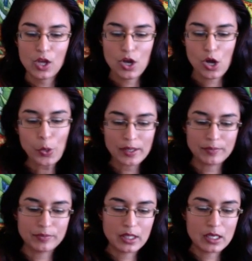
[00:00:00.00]

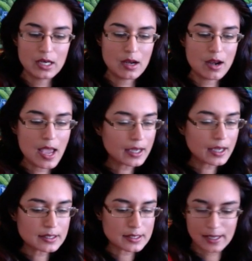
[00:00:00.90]
Okay, the
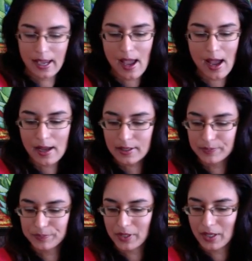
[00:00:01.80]
next hack,
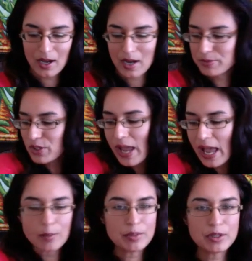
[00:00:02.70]
I'm so
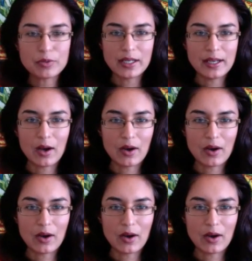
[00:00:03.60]
happy right now.